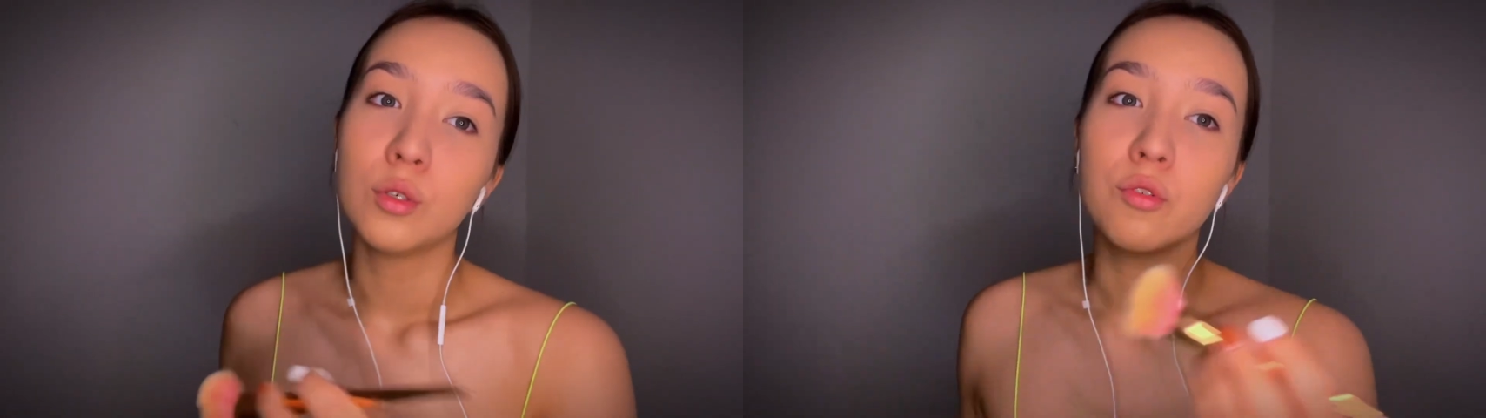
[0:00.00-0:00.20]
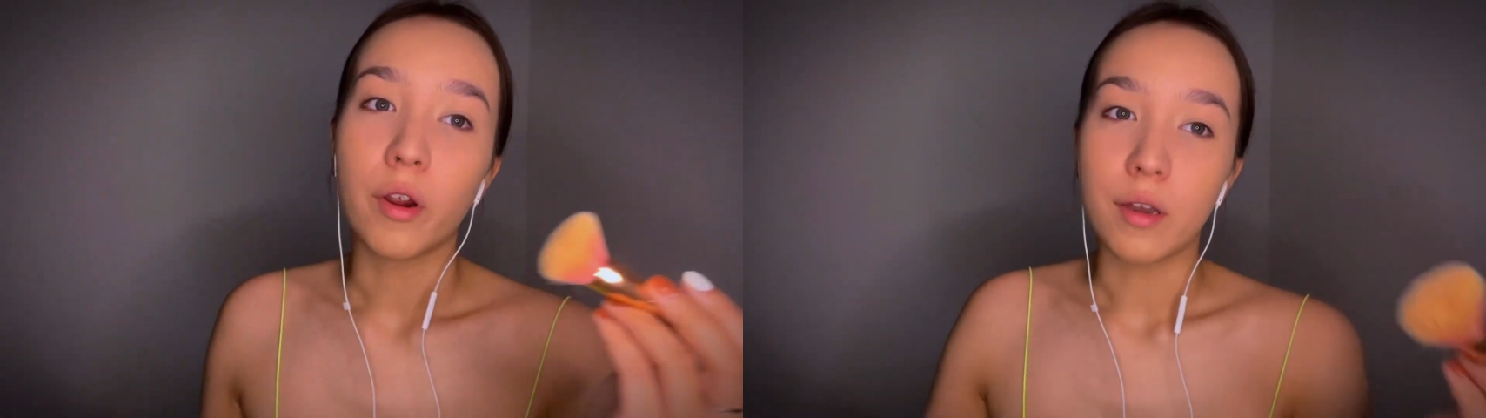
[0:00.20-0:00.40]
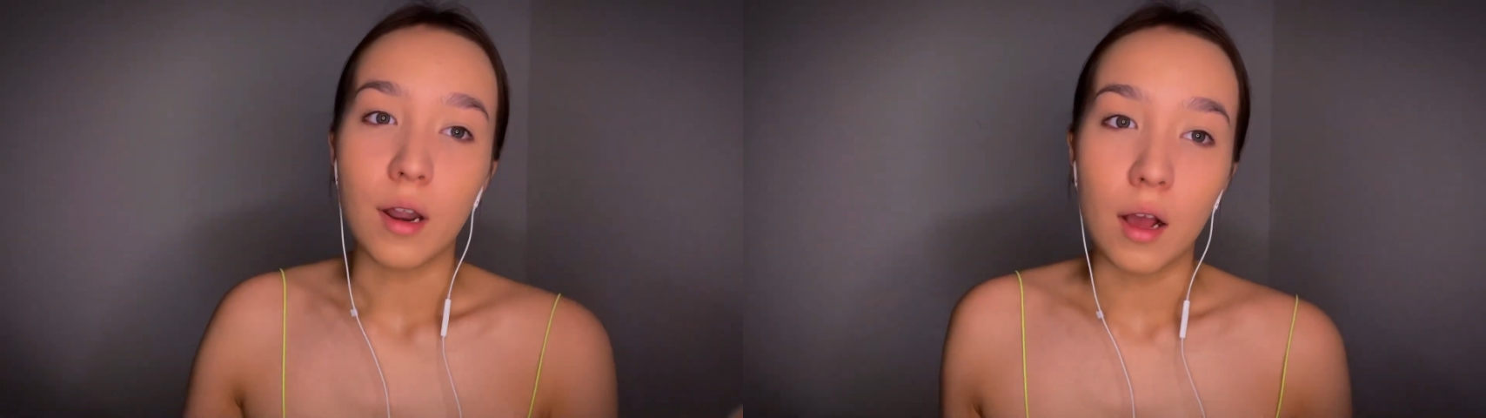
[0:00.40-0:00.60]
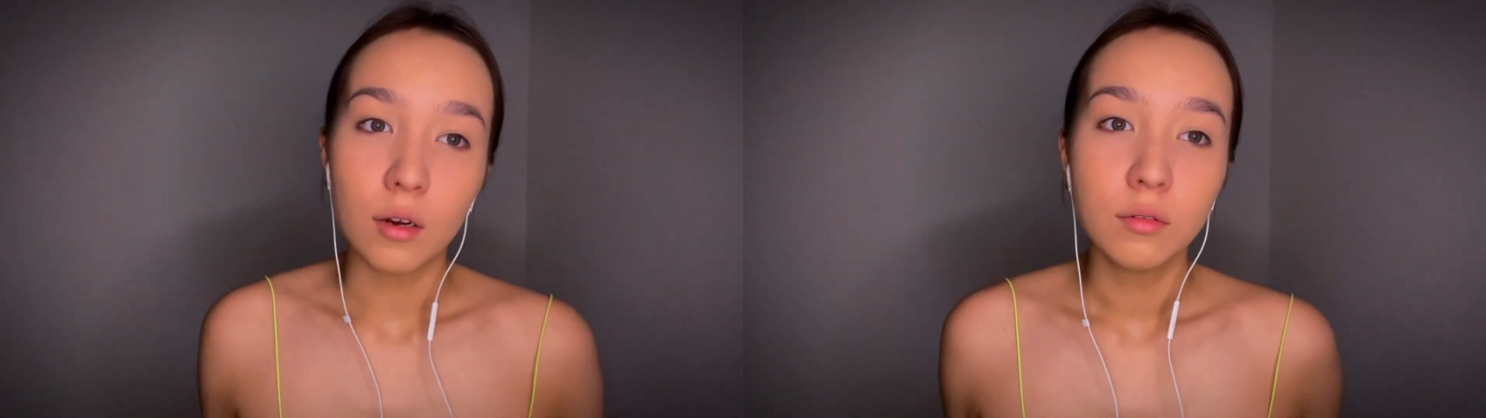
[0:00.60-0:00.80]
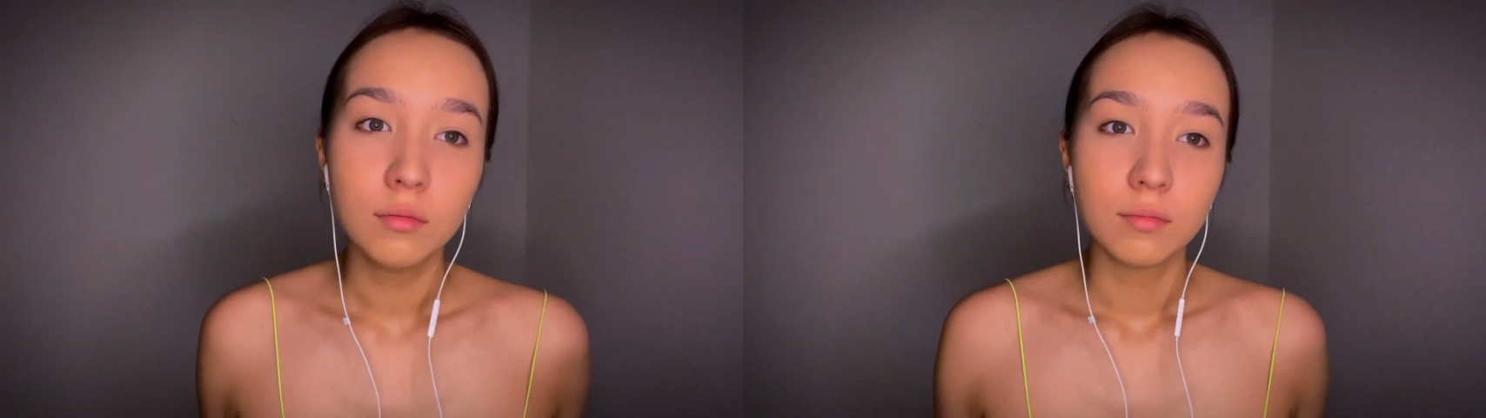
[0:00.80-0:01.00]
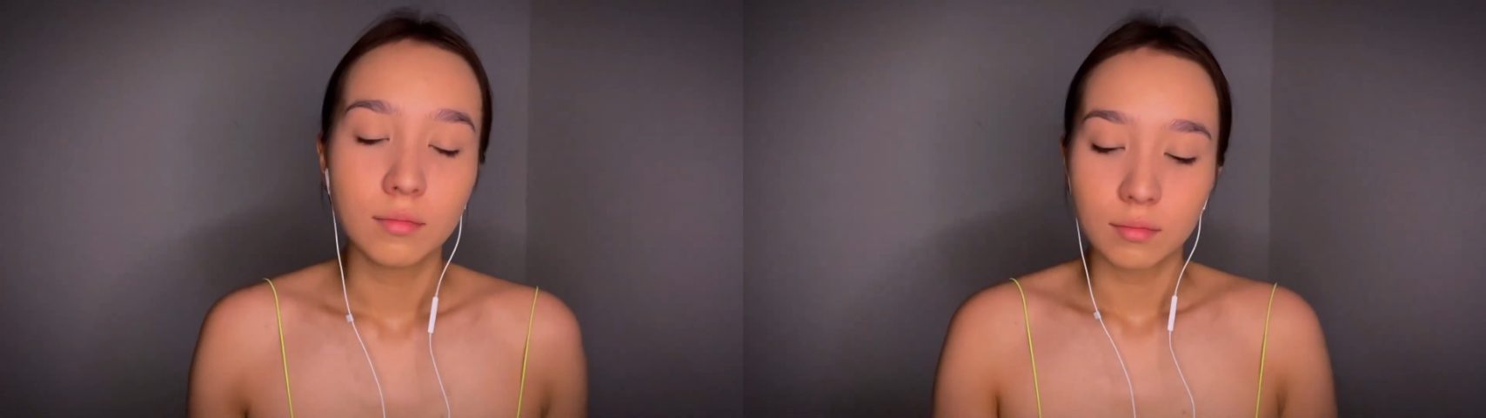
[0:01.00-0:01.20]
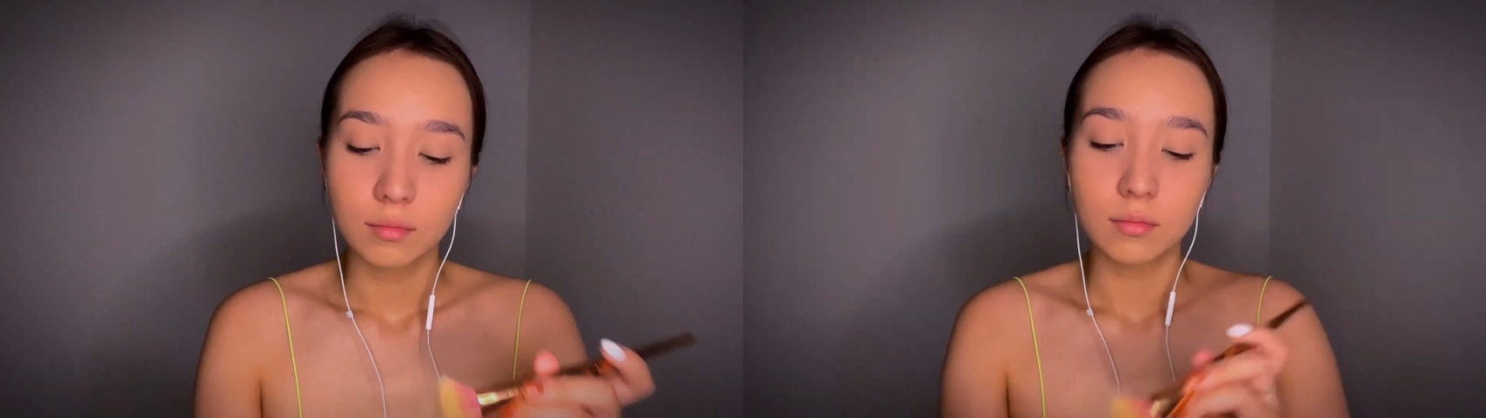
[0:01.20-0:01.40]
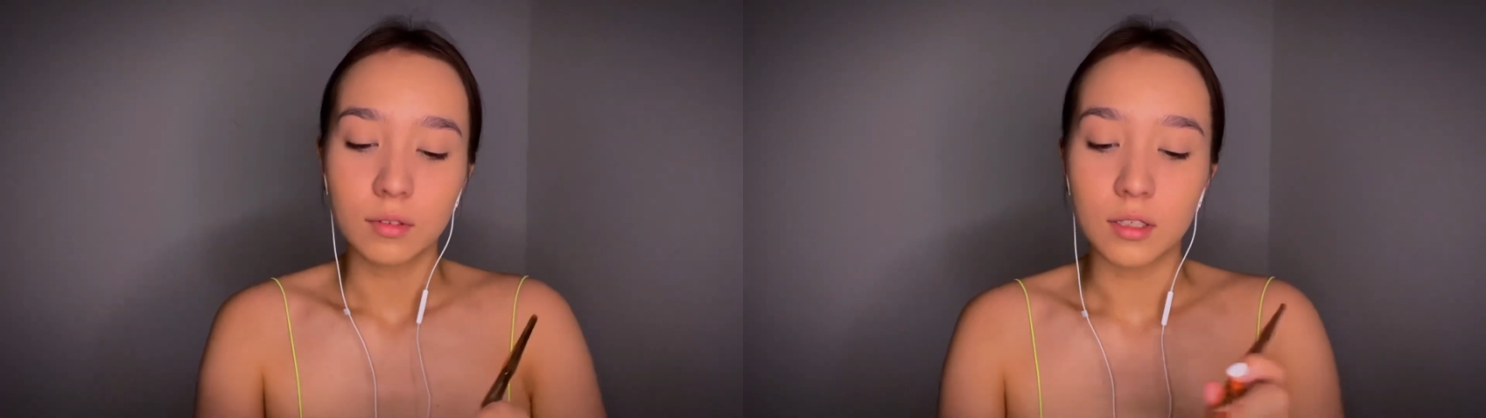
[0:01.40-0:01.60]
it right now
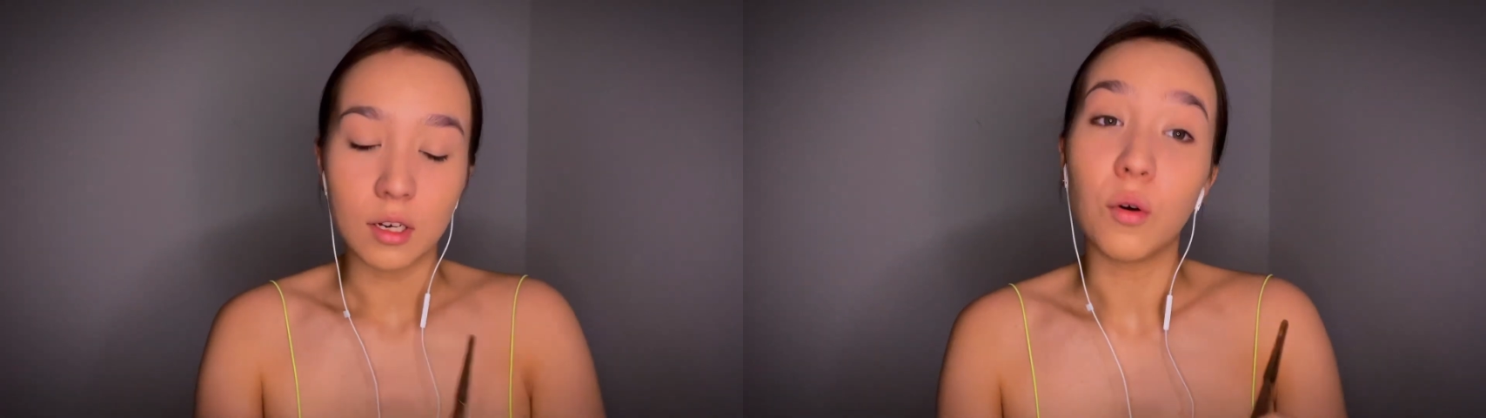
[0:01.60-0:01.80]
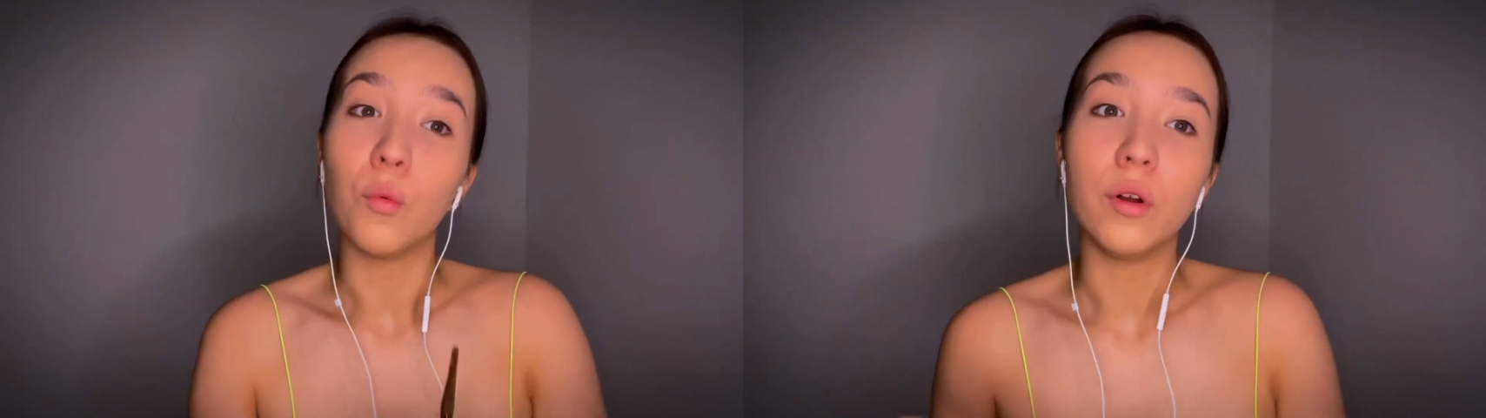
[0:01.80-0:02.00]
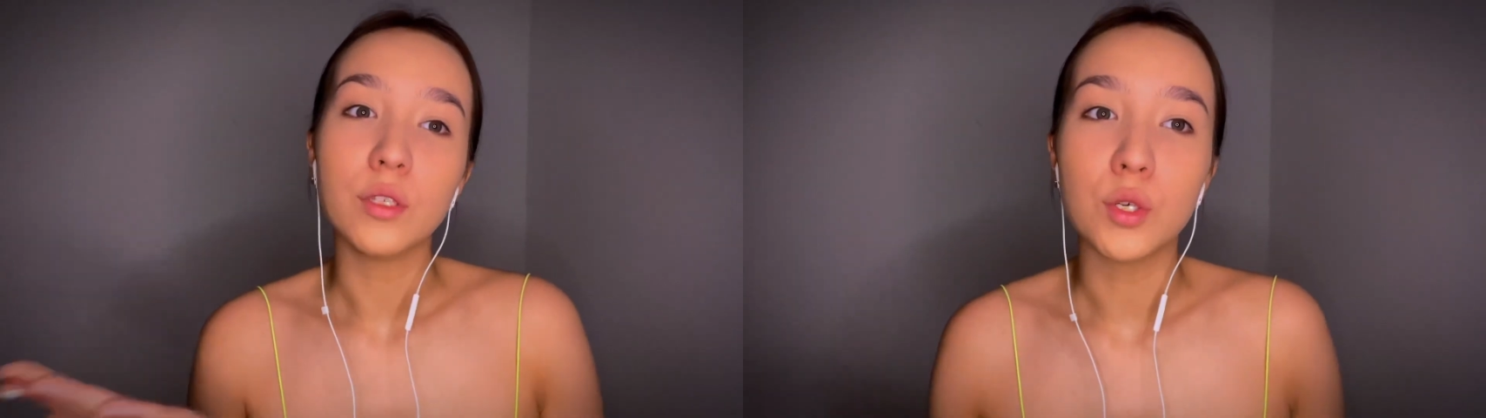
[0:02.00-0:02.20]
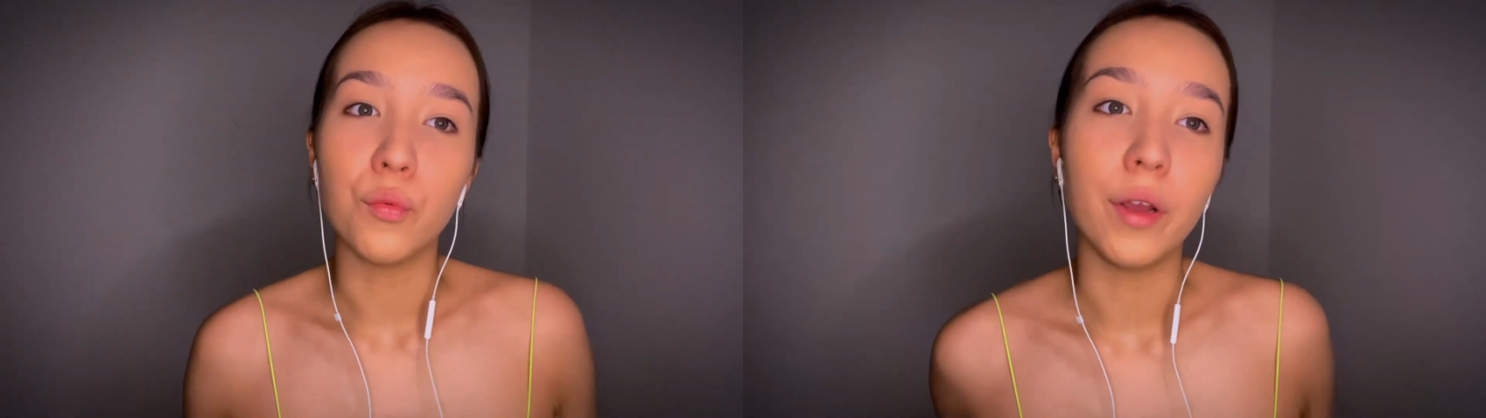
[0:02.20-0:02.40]
because I don't want to